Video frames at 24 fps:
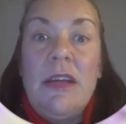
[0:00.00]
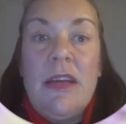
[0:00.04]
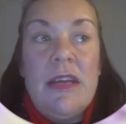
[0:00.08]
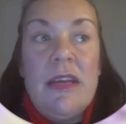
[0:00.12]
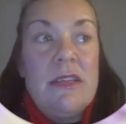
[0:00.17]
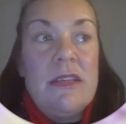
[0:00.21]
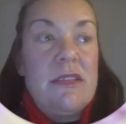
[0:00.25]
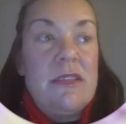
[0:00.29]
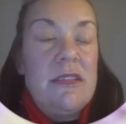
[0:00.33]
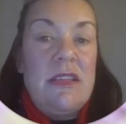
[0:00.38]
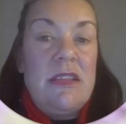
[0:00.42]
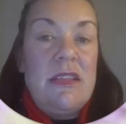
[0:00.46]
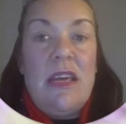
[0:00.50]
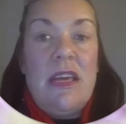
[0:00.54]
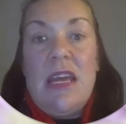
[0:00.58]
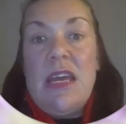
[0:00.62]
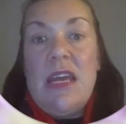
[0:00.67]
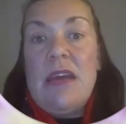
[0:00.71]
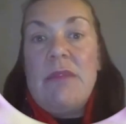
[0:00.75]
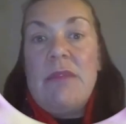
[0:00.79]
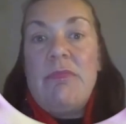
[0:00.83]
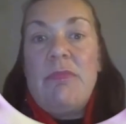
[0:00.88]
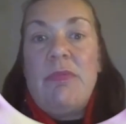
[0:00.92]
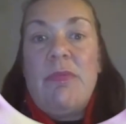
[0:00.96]
It's
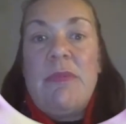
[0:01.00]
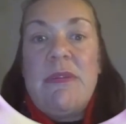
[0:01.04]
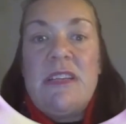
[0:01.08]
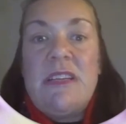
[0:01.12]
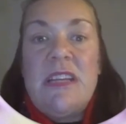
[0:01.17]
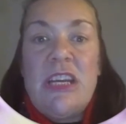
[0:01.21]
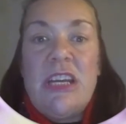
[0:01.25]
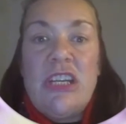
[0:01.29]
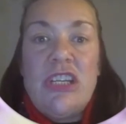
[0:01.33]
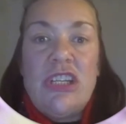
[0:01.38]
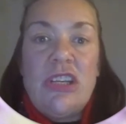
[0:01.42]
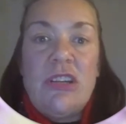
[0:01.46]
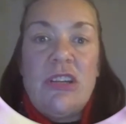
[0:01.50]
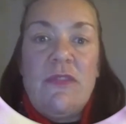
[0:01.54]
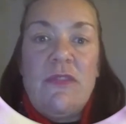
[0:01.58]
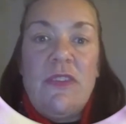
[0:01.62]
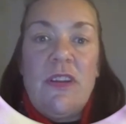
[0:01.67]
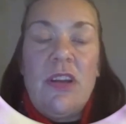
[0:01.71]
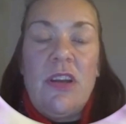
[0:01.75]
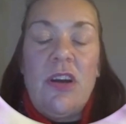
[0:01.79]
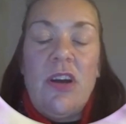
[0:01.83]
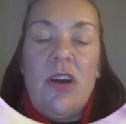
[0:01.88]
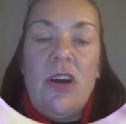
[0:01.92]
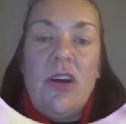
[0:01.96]
the implementation of a
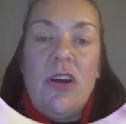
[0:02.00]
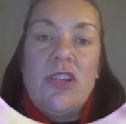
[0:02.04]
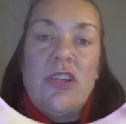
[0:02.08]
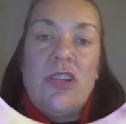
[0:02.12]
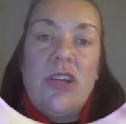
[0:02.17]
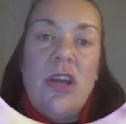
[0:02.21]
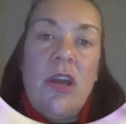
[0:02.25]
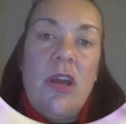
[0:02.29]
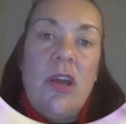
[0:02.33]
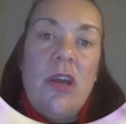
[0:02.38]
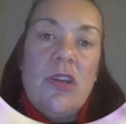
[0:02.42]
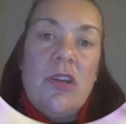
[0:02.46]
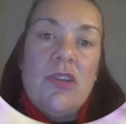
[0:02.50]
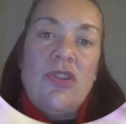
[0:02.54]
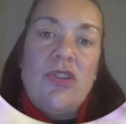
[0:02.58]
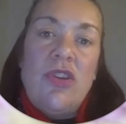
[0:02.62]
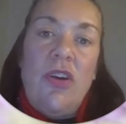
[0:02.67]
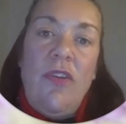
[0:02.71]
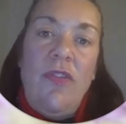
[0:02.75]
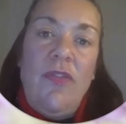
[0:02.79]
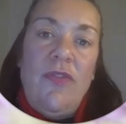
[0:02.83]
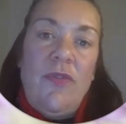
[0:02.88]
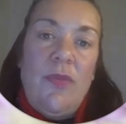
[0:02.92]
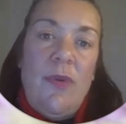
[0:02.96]
large
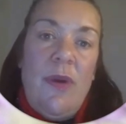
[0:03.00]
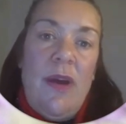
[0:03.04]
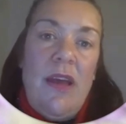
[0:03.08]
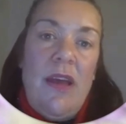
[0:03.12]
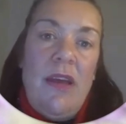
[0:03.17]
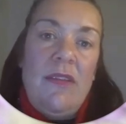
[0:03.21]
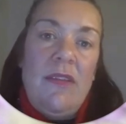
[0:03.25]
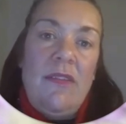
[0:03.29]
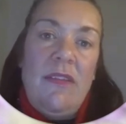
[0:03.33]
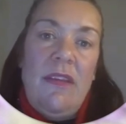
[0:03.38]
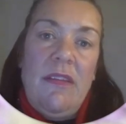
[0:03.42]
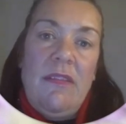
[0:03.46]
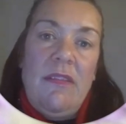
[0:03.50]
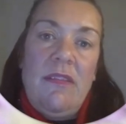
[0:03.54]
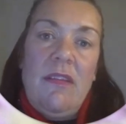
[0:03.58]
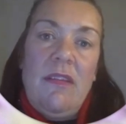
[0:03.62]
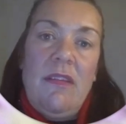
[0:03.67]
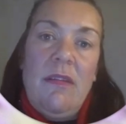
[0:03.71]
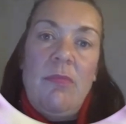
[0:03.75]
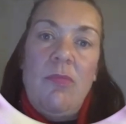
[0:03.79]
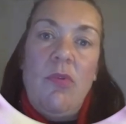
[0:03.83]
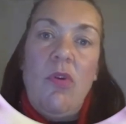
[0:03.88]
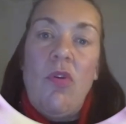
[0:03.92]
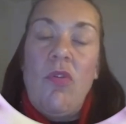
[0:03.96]
software
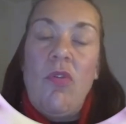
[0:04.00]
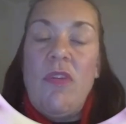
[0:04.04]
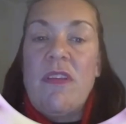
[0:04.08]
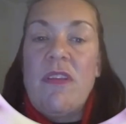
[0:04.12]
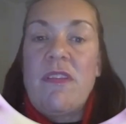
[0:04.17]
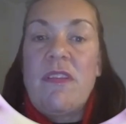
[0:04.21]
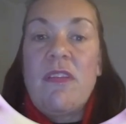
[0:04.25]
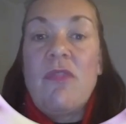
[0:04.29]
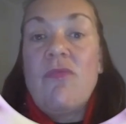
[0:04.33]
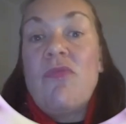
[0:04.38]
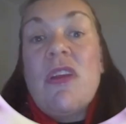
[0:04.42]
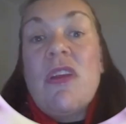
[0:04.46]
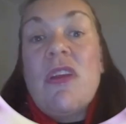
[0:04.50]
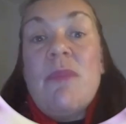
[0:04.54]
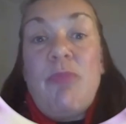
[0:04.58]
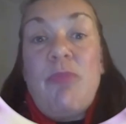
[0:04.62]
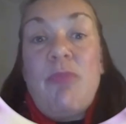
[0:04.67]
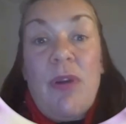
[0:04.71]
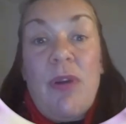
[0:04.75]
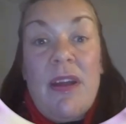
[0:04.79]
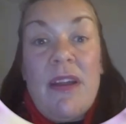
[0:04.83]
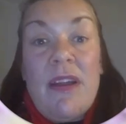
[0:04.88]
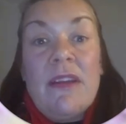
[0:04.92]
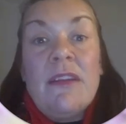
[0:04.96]
system, or it's a
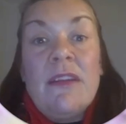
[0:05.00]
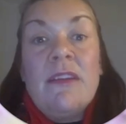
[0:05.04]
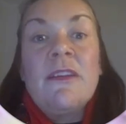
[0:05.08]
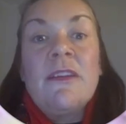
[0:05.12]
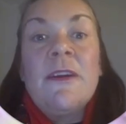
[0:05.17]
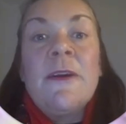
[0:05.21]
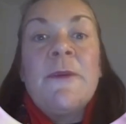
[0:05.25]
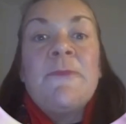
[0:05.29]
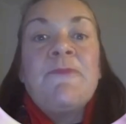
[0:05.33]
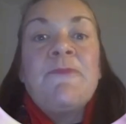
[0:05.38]
rebrand,